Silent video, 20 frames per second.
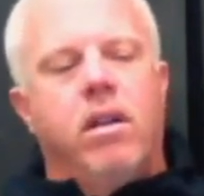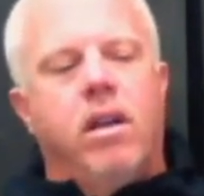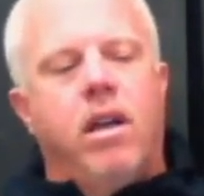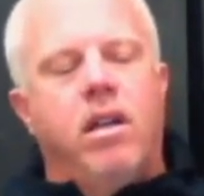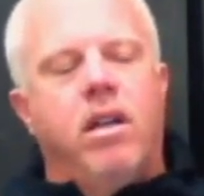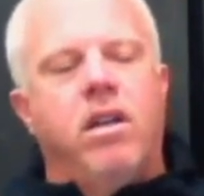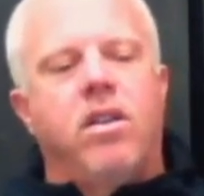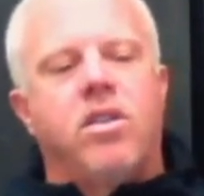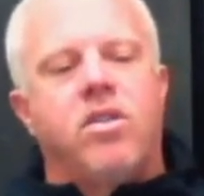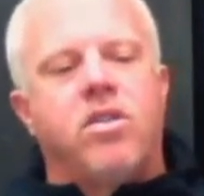
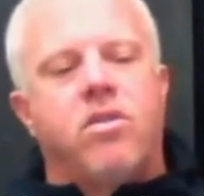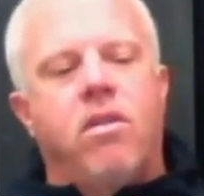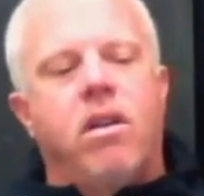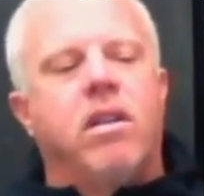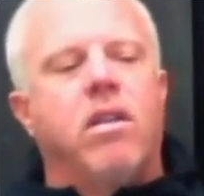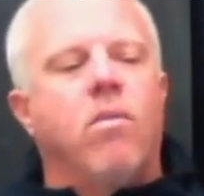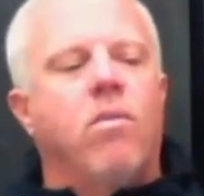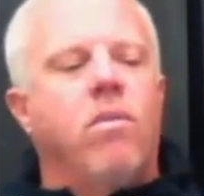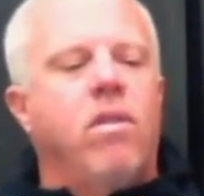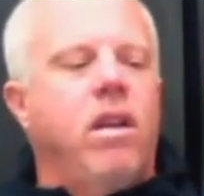And in
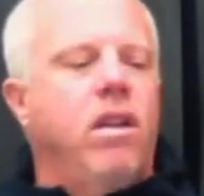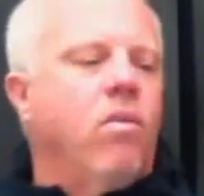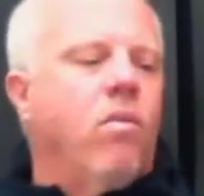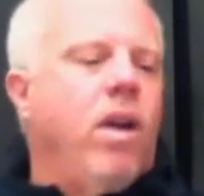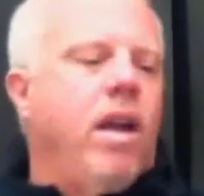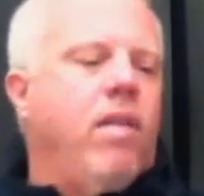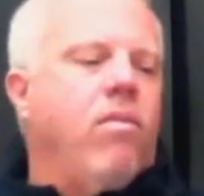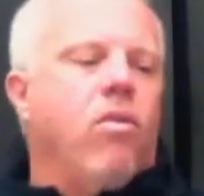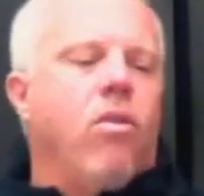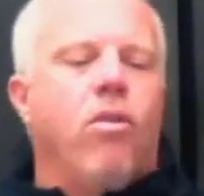the
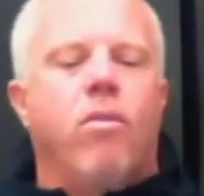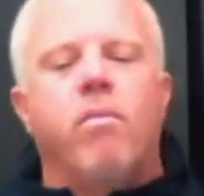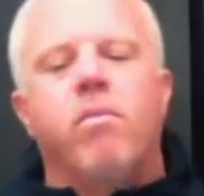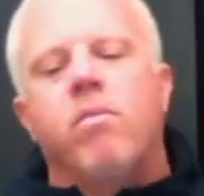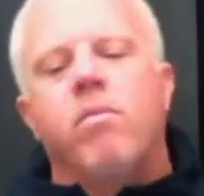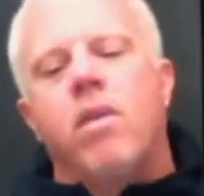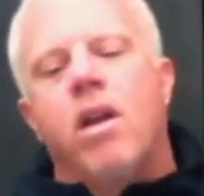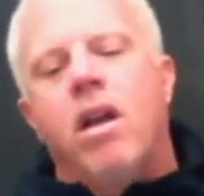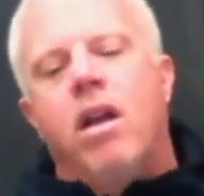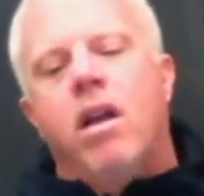weight
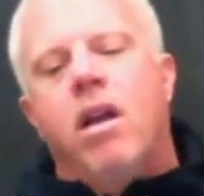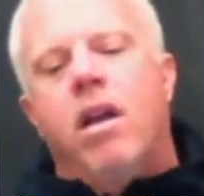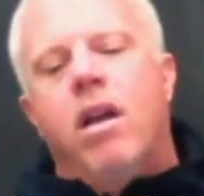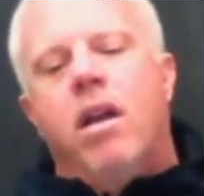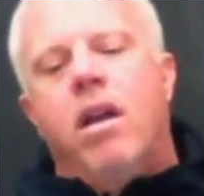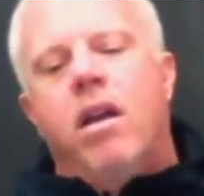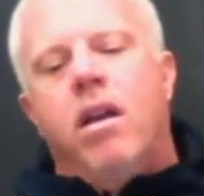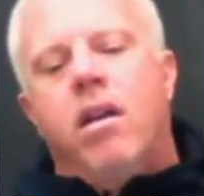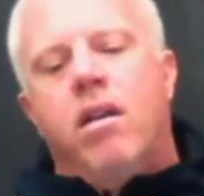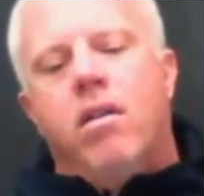room,
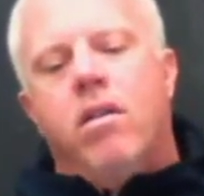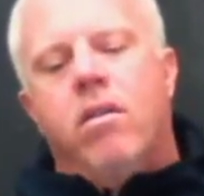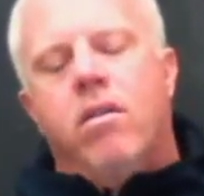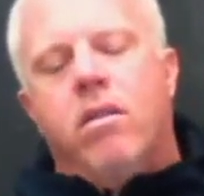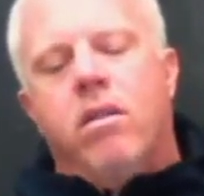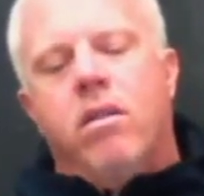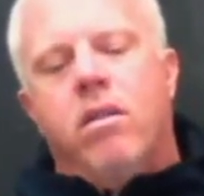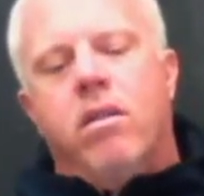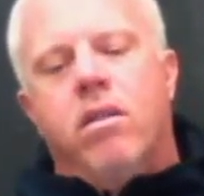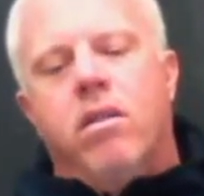
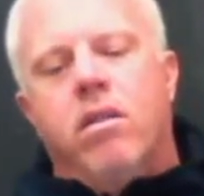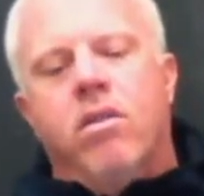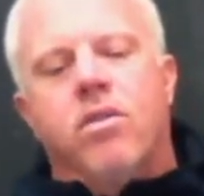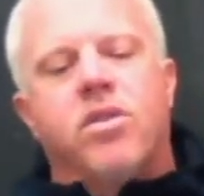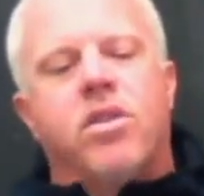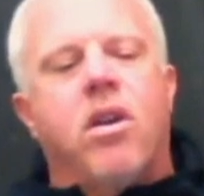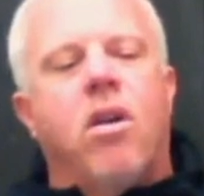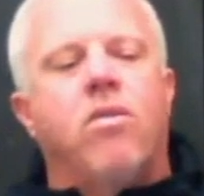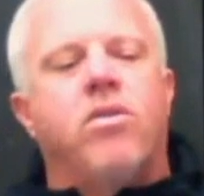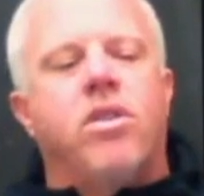
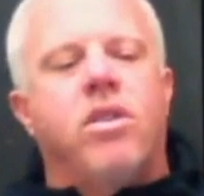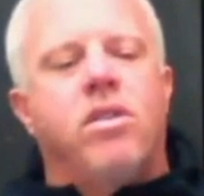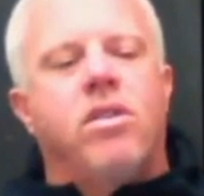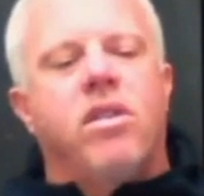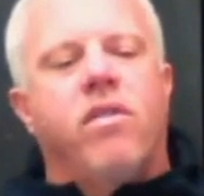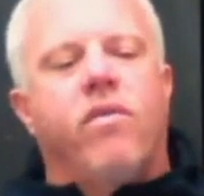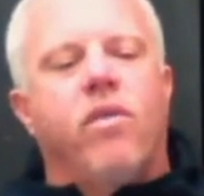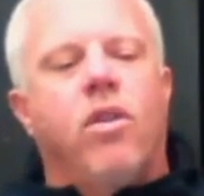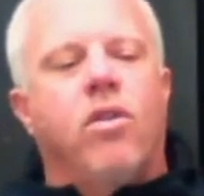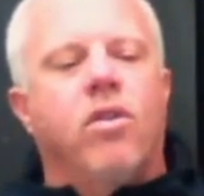those
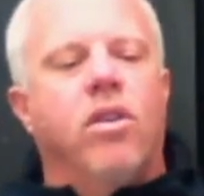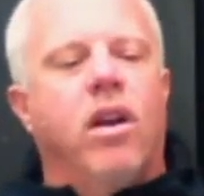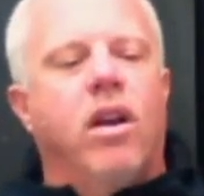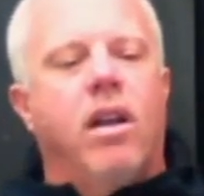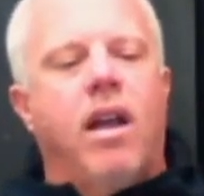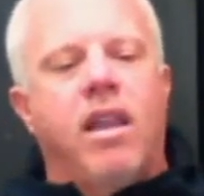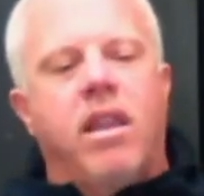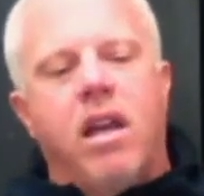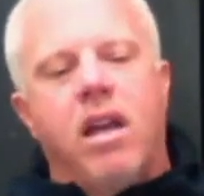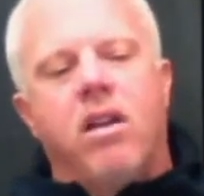coaches, if they're
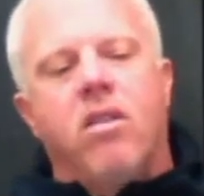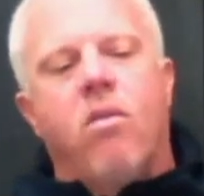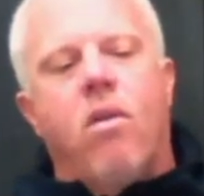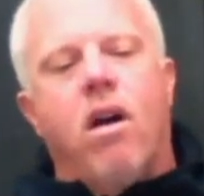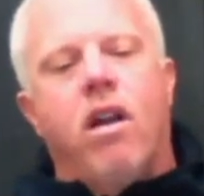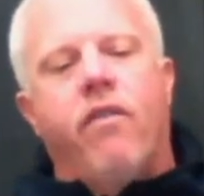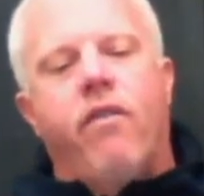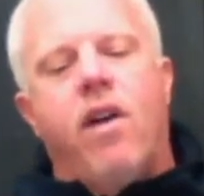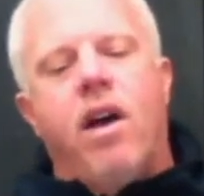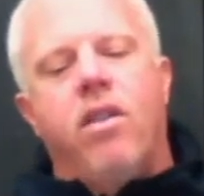good, I think
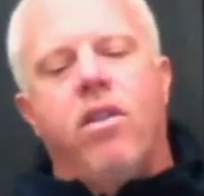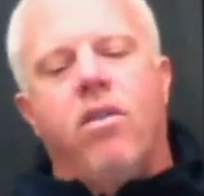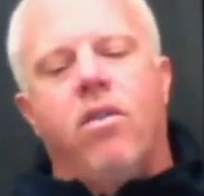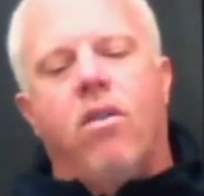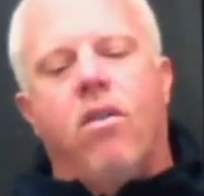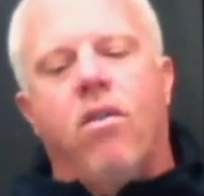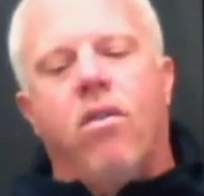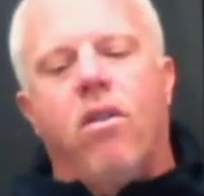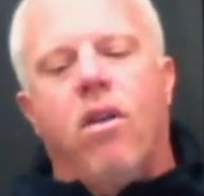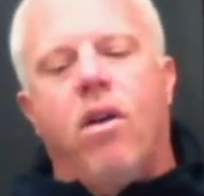quantify the
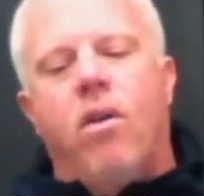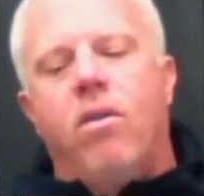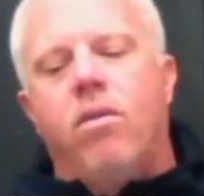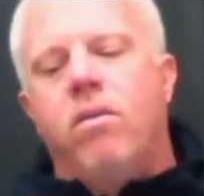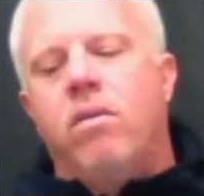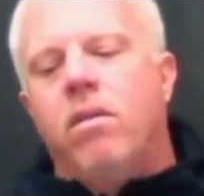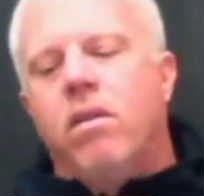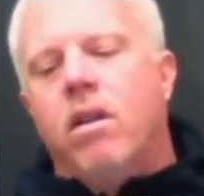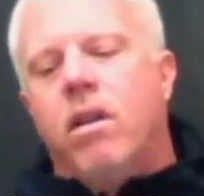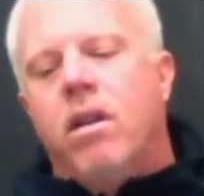neural
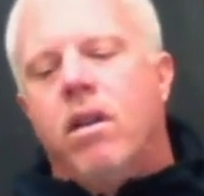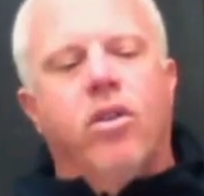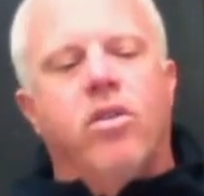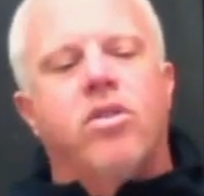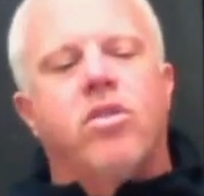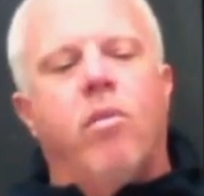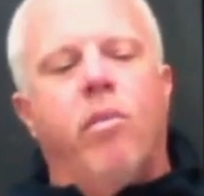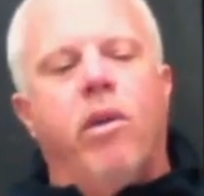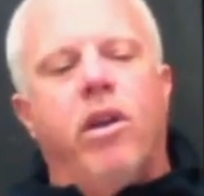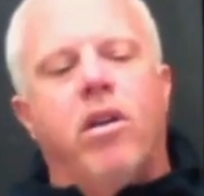load.
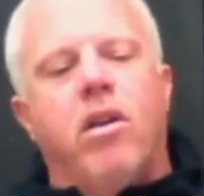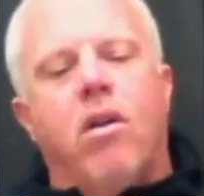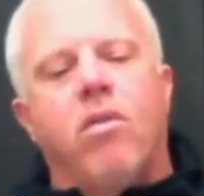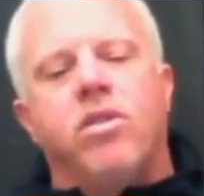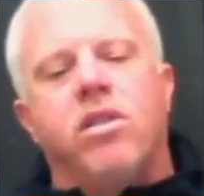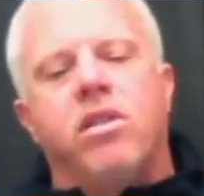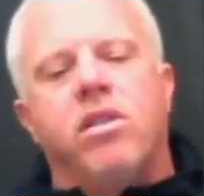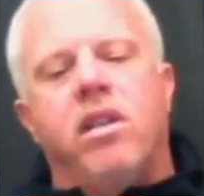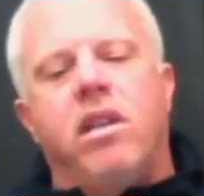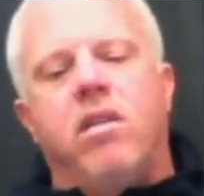Good swimming
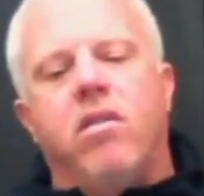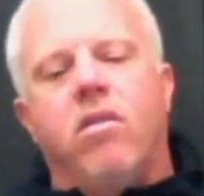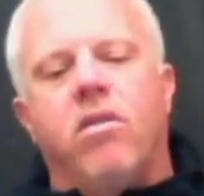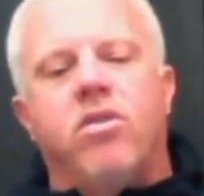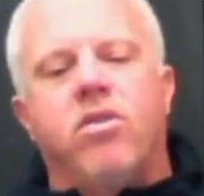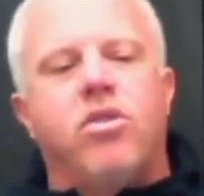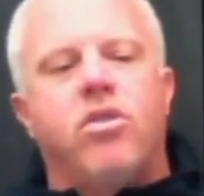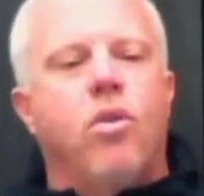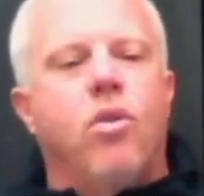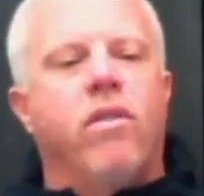coaches
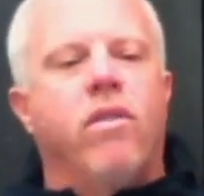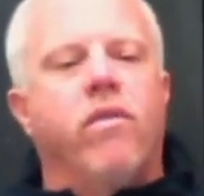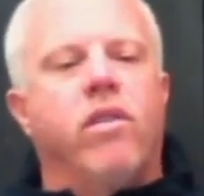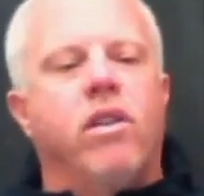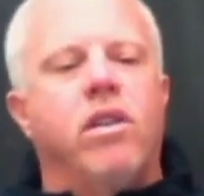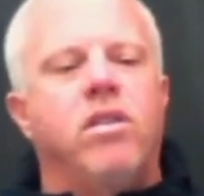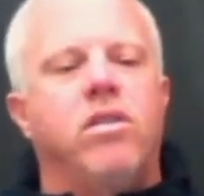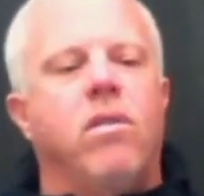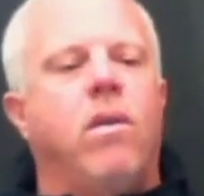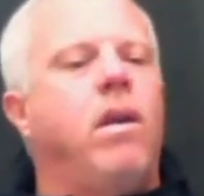either
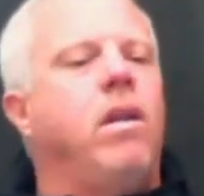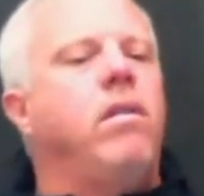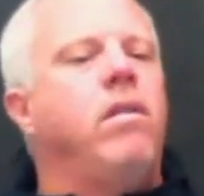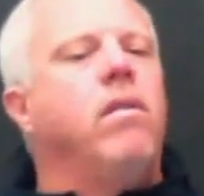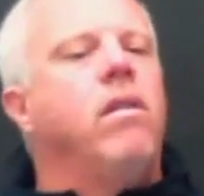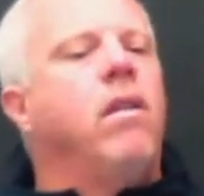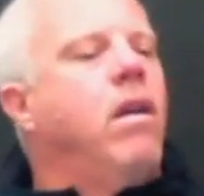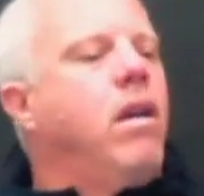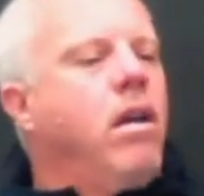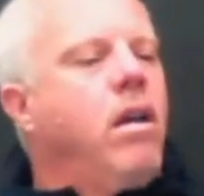intuitively do
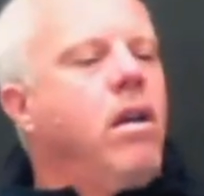it